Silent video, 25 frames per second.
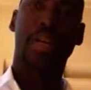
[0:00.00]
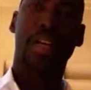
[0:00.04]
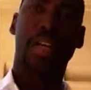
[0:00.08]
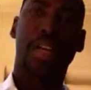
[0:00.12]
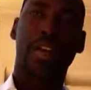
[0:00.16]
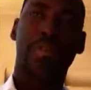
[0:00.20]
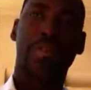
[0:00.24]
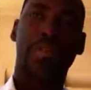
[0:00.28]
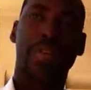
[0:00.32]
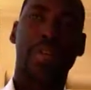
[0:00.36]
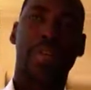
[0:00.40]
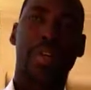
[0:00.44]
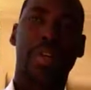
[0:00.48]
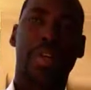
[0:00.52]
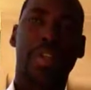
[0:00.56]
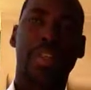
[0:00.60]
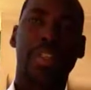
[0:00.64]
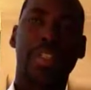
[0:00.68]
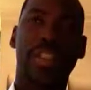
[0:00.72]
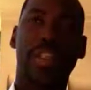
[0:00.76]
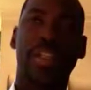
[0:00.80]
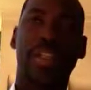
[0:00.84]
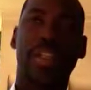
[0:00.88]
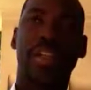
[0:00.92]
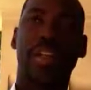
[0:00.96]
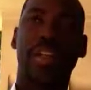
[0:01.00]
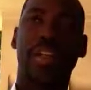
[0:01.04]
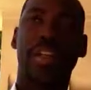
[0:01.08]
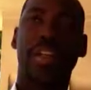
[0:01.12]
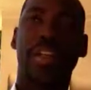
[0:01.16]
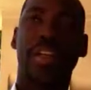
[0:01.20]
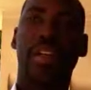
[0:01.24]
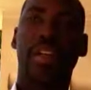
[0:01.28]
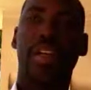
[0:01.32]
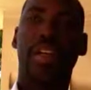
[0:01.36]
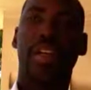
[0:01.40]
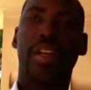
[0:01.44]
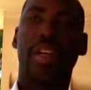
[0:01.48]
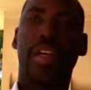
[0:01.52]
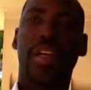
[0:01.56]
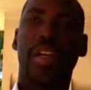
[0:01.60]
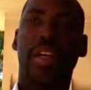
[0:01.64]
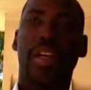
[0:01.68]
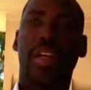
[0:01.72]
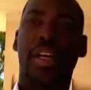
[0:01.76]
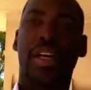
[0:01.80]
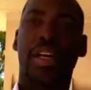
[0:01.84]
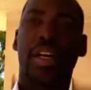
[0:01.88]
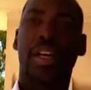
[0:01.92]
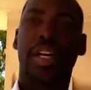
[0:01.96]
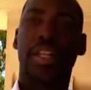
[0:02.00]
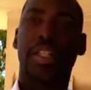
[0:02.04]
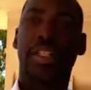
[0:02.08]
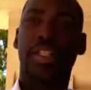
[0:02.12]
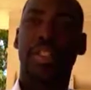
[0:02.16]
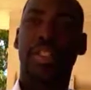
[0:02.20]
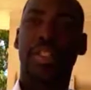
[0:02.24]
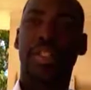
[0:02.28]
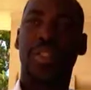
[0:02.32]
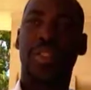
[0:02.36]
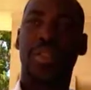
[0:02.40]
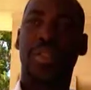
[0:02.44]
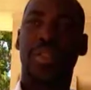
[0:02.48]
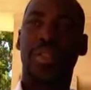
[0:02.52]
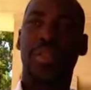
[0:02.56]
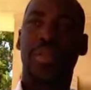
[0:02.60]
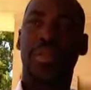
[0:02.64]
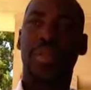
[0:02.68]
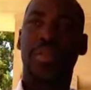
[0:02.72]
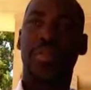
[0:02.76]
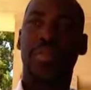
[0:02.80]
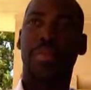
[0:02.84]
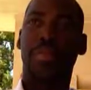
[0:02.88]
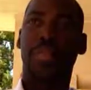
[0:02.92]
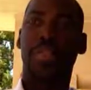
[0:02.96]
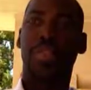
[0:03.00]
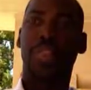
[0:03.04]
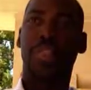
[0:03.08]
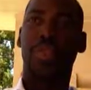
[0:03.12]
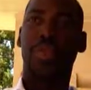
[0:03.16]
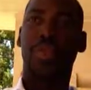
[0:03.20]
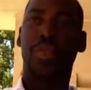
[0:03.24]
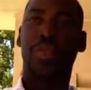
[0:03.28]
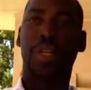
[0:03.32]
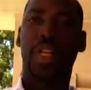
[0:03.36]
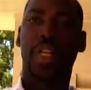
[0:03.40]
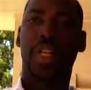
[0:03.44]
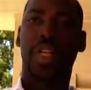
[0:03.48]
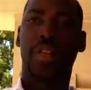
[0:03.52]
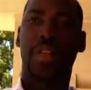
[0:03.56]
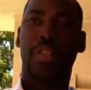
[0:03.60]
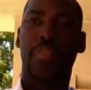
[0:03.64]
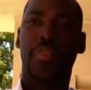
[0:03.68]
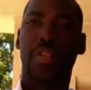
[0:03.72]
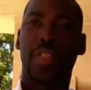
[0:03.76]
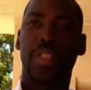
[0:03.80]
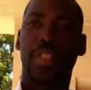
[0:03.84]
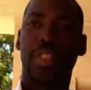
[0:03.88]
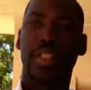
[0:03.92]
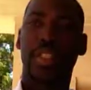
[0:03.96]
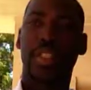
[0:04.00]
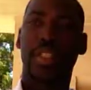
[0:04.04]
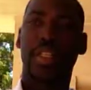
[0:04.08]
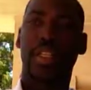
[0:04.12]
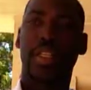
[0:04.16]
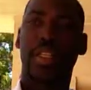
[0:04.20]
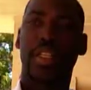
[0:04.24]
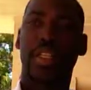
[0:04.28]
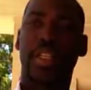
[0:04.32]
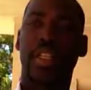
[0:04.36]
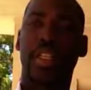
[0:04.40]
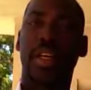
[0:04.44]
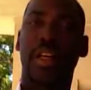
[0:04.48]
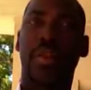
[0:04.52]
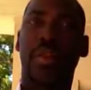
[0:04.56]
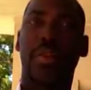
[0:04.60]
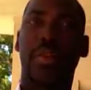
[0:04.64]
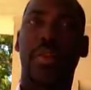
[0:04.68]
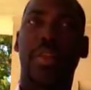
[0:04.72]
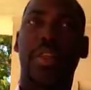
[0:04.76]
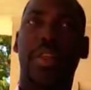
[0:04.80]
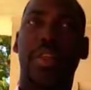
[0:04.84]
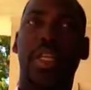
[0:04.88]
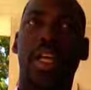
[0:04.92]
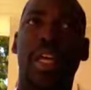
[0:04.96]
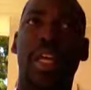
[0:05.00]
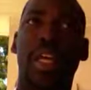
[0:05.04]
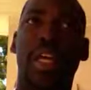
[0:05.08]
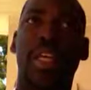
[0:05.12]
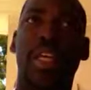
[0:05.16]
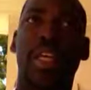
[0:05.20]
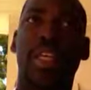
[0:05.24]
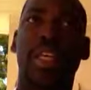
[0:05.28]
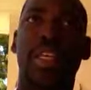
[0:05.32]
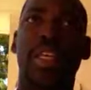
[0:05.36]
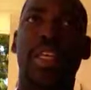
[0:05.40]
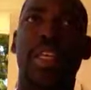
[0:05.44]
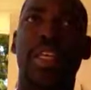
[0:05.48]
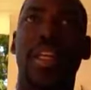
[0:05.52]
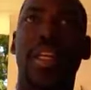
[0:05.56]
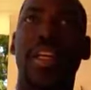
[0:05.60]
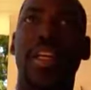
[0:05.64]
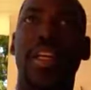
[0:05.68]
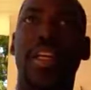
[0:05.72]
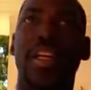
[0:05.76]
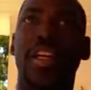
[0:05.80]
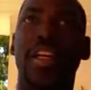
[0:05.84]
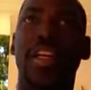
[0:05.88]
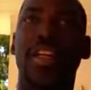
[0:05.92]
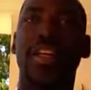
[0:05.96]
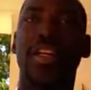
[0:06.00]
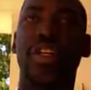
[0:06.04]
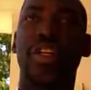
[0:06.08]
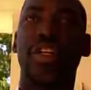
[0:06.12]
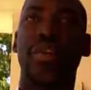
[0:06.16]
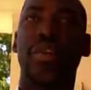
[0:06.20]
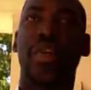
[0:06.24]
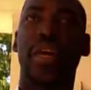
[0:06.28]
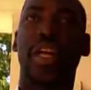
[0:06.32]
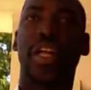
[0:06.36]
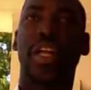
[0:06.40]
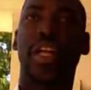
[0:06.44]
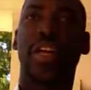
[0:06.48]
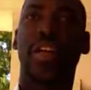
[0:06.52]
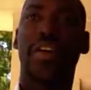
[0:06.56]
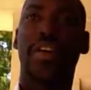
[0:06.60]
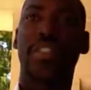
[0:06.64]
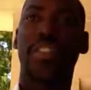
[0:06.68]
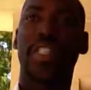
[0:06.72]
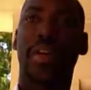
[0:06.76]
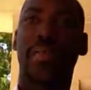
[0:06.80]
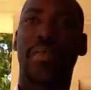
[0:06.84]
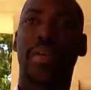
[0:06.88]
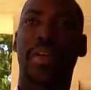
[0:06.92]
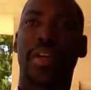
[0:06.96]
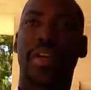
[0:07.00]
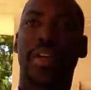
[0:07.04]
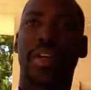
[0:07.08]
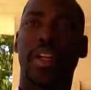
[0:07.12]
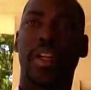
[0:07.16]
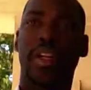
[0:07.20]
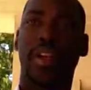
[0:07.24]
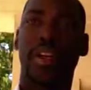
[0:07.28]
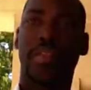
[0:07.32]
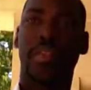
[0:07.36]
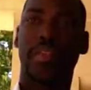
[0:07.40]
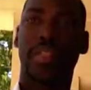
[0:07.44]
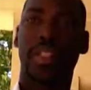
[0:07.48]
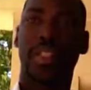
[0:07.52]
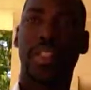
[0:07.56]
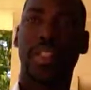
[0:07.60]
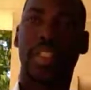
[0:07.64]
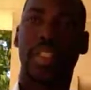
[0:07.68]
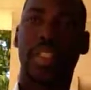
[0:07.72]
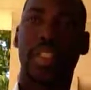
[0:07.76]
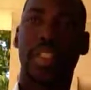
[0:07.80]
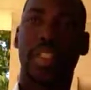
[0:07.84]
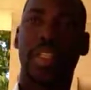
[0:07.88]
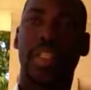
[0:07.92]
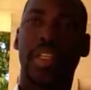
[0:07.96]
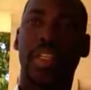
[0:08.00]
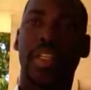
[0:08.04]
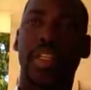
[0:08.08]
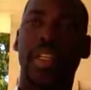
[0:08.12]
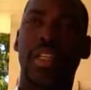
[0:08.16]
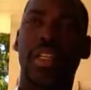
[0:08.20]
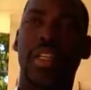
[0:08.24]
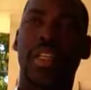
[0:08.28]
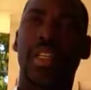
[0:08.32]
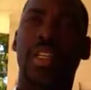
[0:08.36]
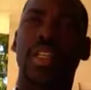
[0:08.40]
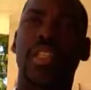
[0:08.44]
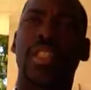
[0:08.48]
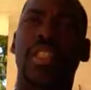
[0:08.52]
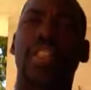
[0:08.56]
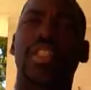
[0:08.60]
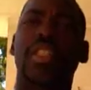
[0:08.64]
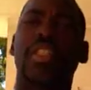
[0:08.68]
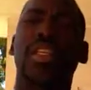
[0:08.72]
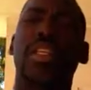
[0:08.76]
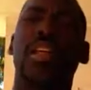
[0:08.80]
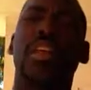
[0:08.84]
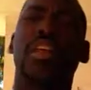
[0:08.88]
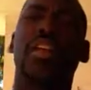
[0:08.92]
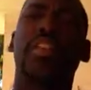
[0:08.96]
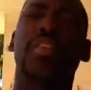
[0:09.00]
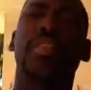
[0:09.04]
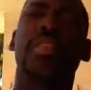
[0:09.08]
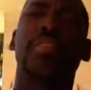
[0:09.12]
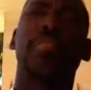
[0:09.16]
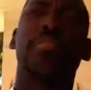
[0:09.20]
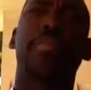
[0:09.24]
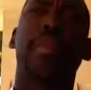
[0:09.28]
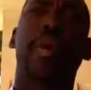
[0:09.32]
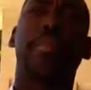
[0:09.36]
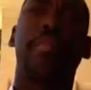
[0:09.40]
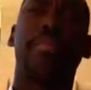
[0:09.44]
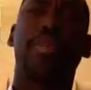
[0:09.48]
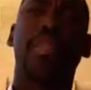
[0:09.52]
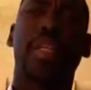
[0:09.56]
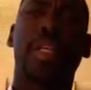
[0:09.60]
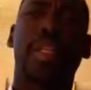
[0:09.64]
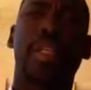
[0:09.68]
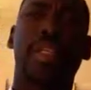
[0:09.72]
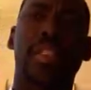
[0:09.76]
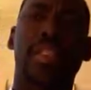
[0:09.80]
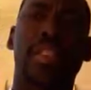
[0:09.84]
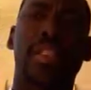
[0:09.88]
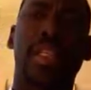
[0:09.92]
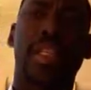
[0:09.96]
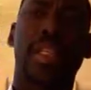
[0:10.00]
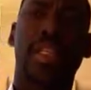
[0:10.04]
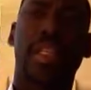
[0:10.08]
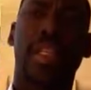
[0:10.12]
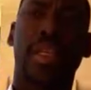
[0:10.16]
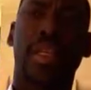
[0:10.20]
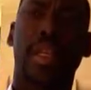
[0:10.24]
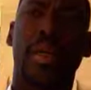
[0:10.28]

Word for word: my life to Christ, I used to go through a lot of things and wonder and cry a lot about a lot of things. And since I got baptized and